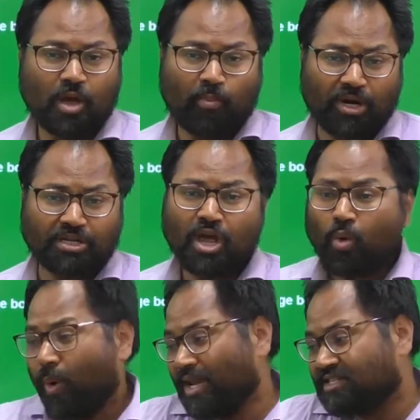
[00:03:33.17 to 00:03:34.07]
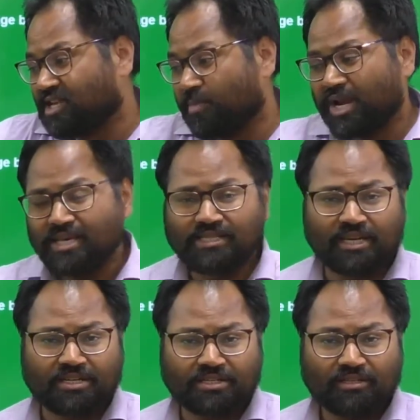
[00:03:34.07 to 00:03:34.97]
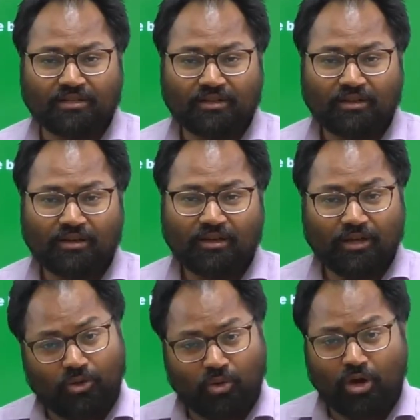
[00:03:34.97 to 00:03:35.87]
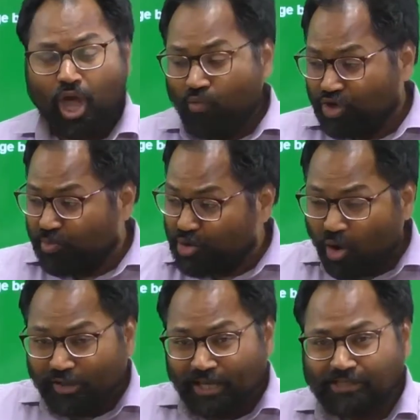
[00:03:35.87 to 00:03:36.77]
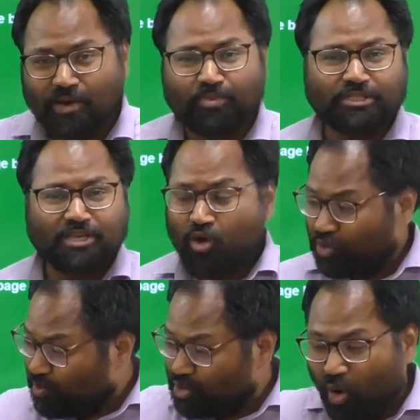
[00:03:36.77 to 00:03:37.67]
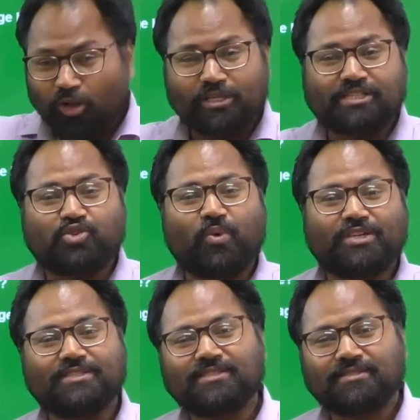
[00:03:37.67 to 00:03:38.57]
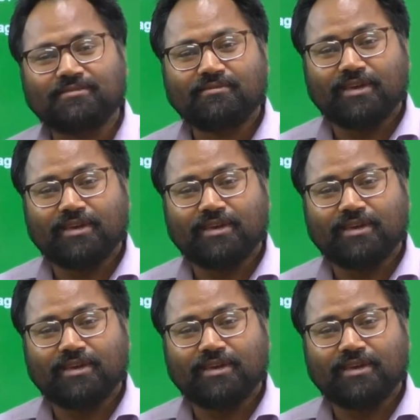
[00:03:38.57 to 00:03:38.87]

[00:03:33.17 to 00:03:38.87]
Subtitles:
But while summarizing it, would you put all the examples? Would you put all the situations?